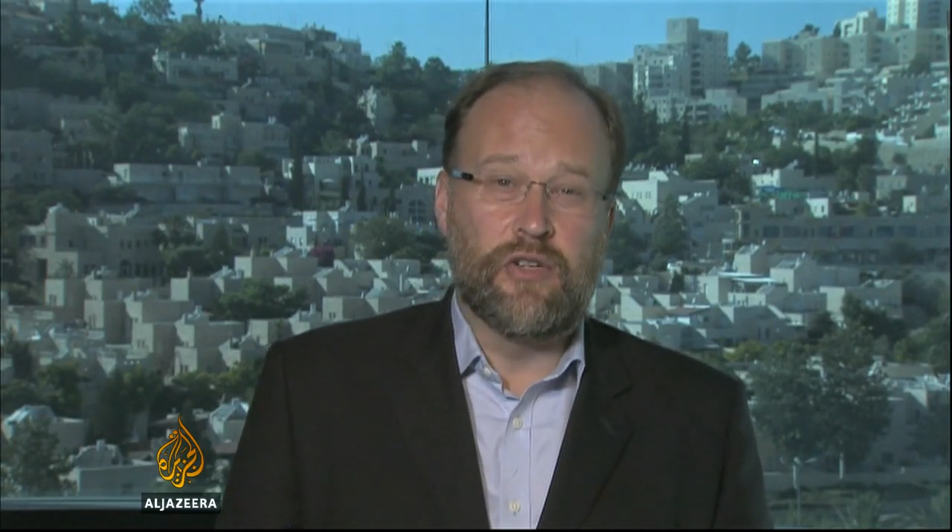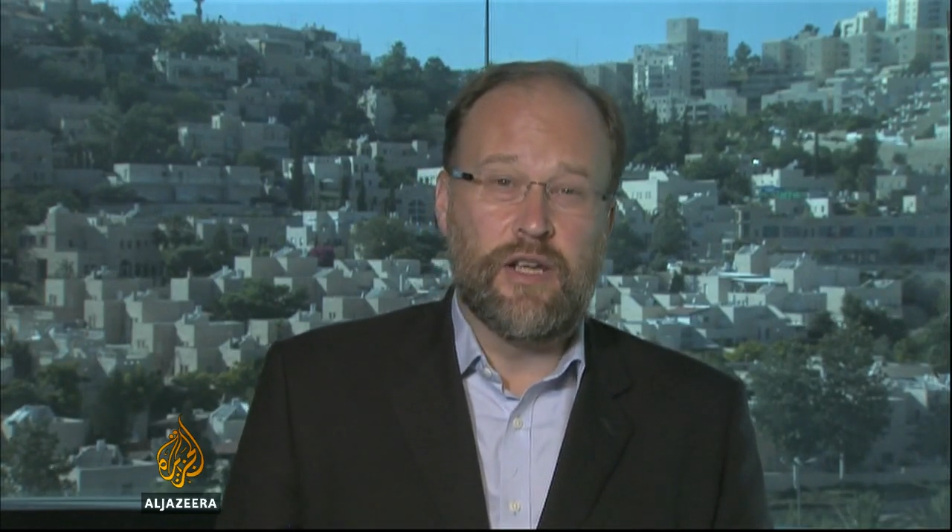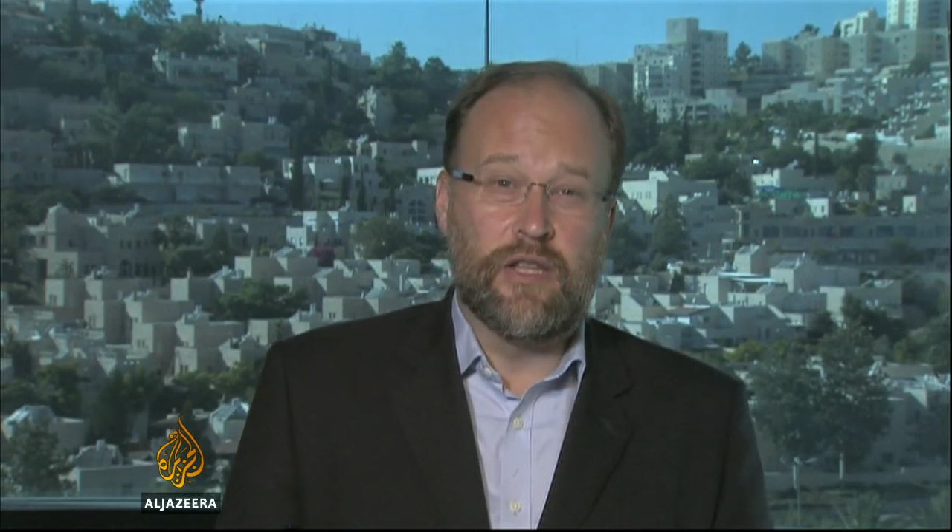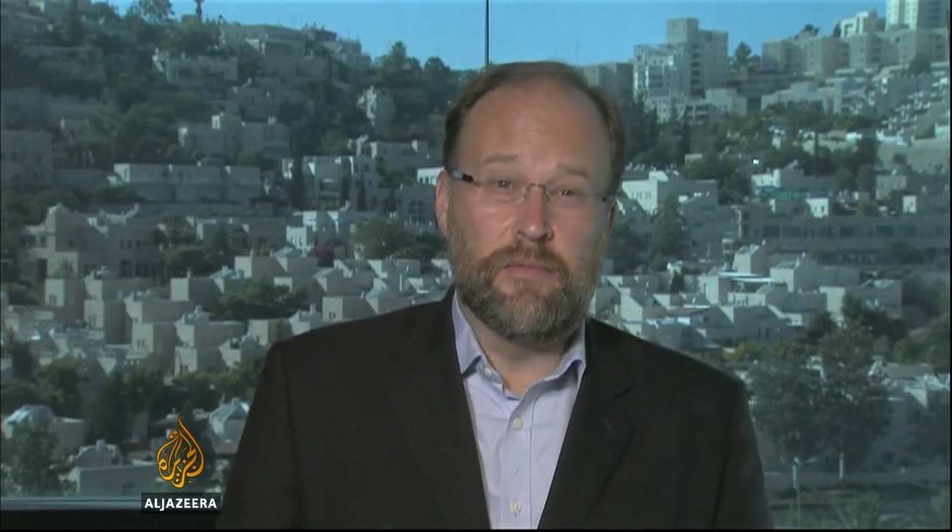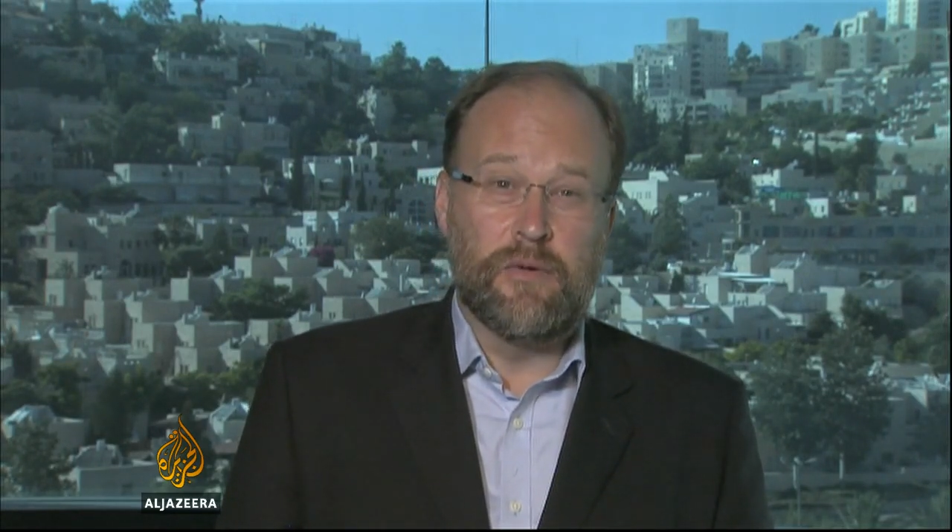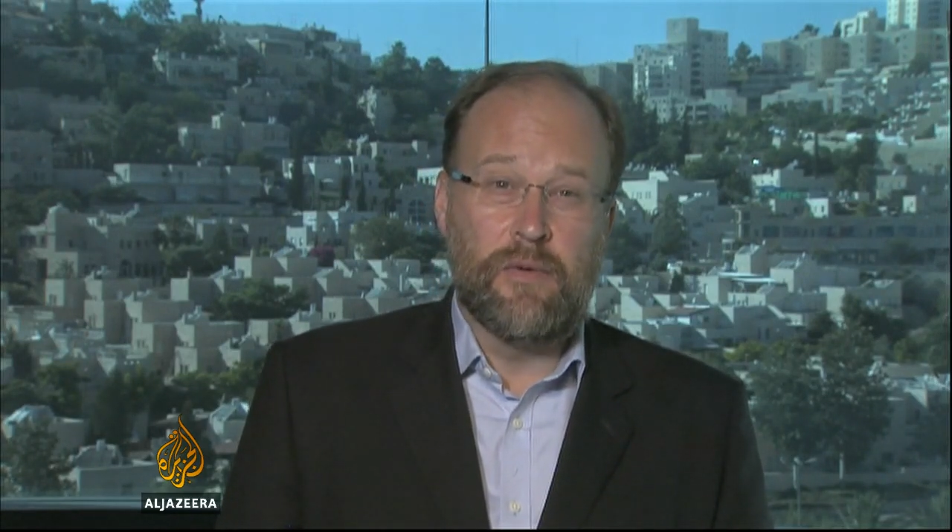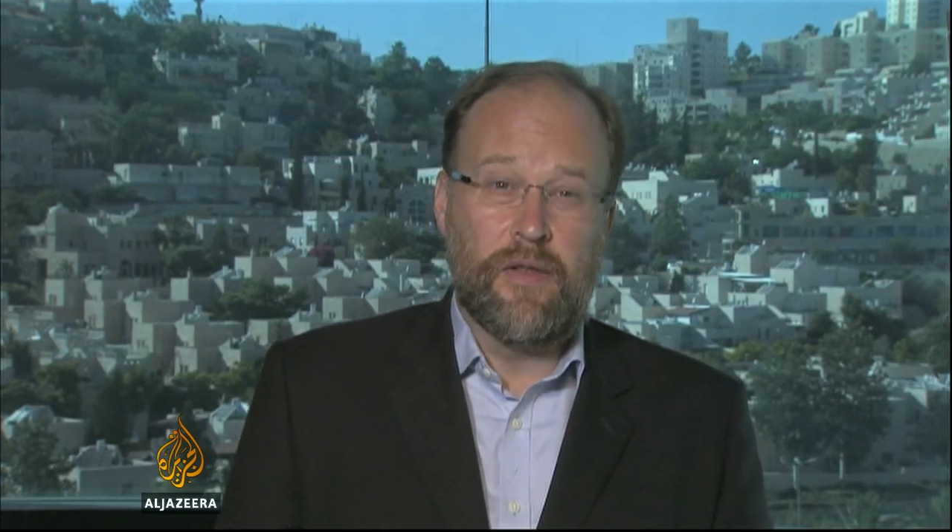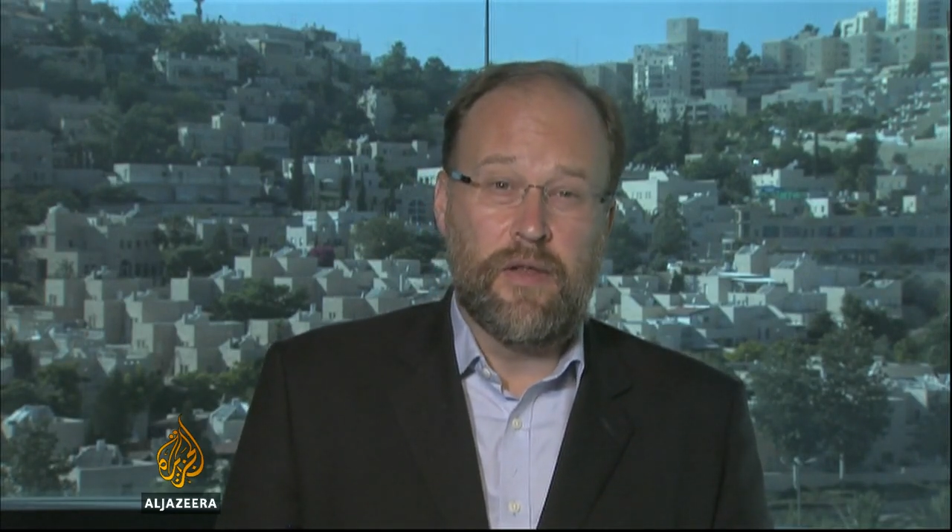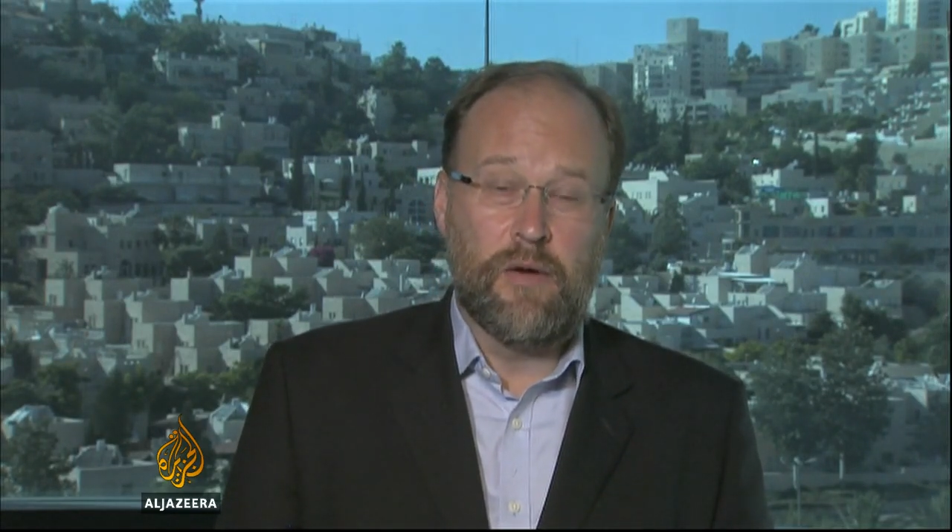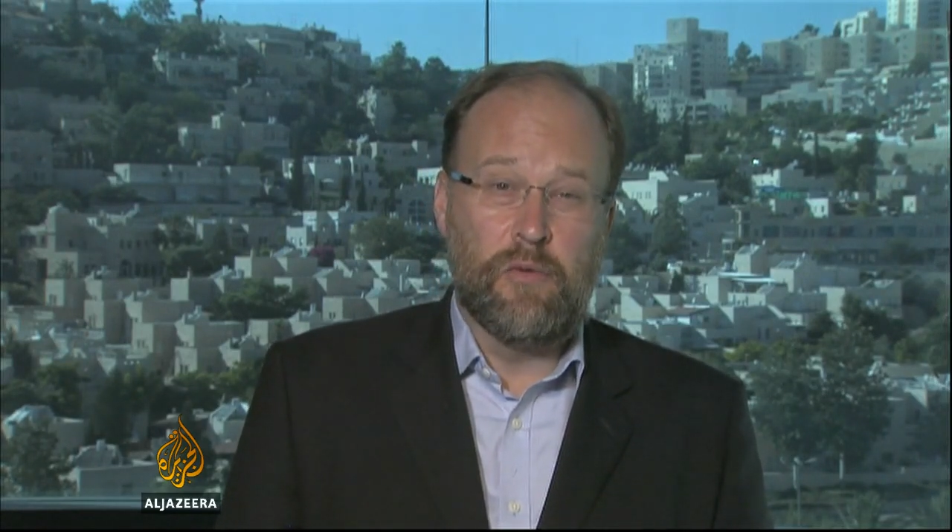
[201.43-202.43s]
greet them and
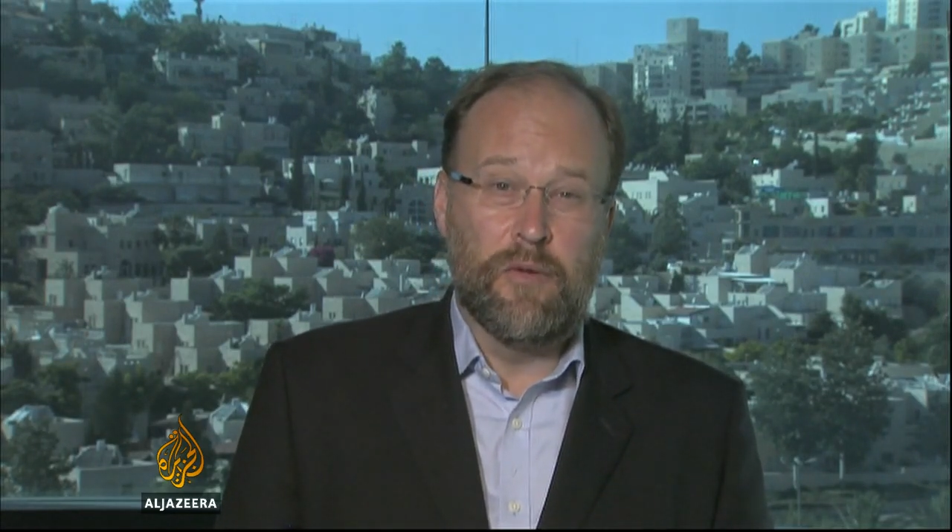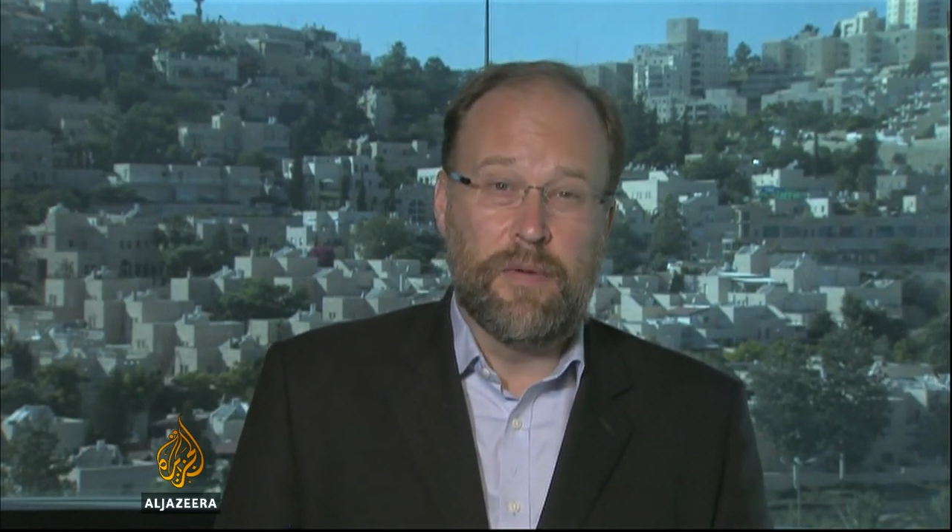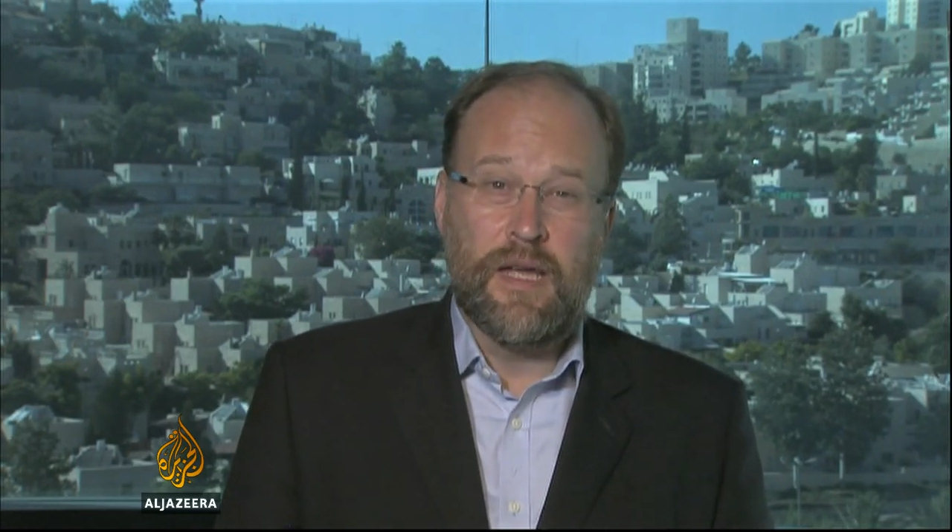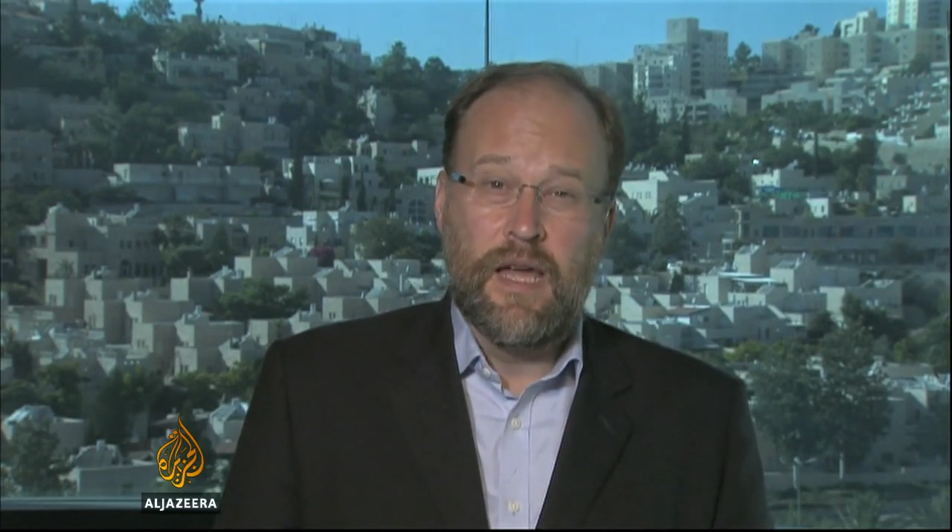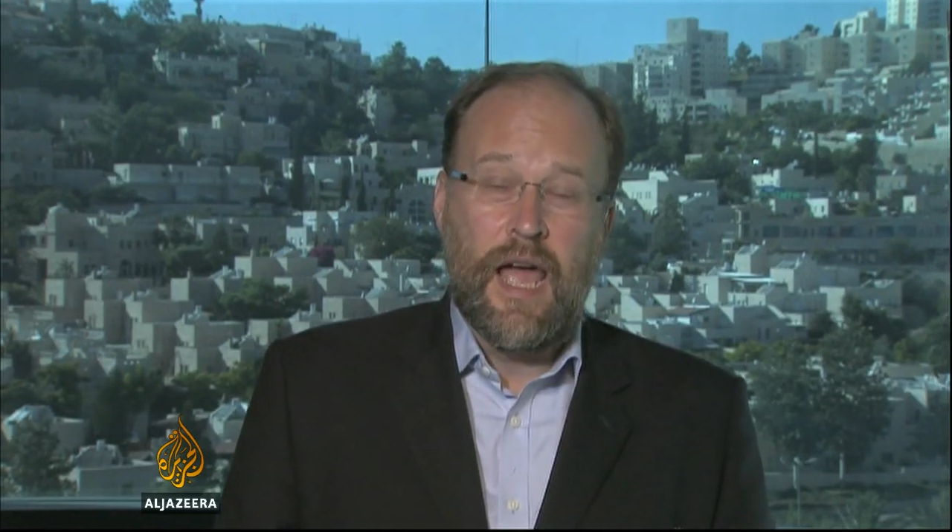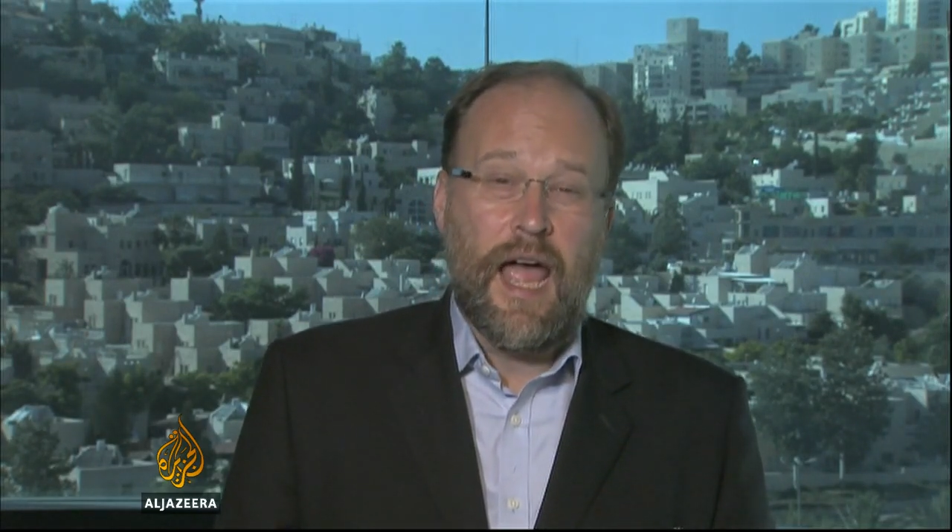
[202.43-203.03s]
whether there will be